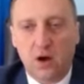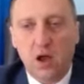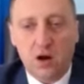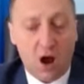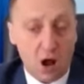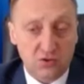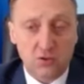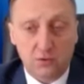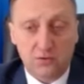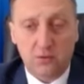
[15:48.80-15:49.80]

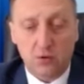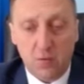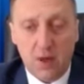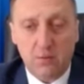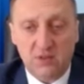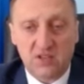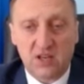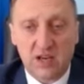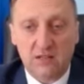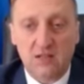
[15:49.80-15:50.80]
Council of Europe member
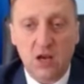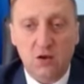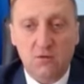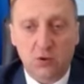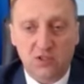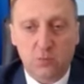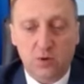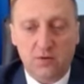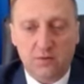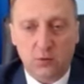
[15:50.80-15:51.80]
states for the,
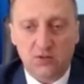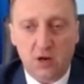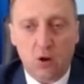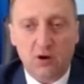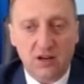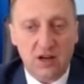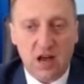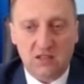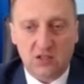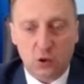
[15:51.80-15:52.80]
for the
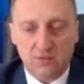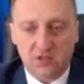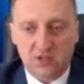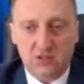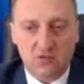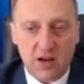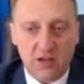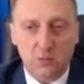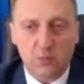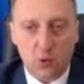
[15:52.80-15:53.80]
organizing of the
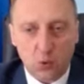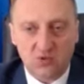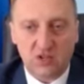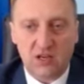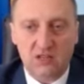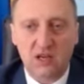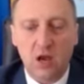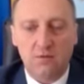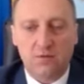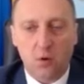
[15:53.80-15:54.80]
training process
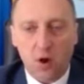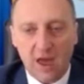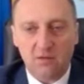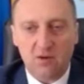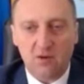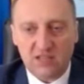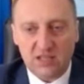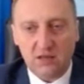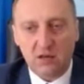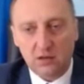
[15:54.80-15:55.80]
for every
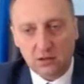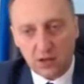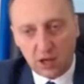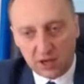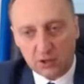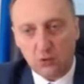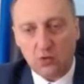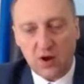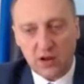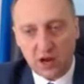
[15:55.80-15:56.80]
single
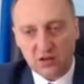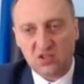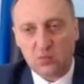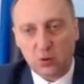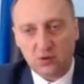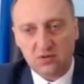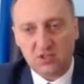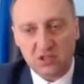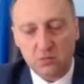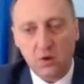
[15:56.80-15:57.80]
Ukrainian sport
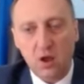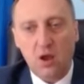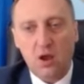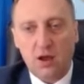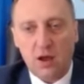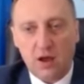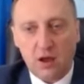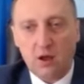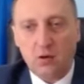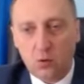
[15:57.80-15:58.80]
team
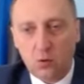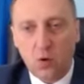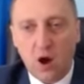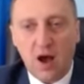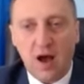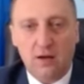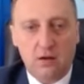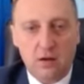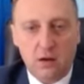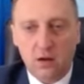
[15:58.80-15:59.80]
uh, who are
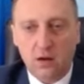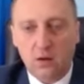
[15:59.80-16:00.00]
uh,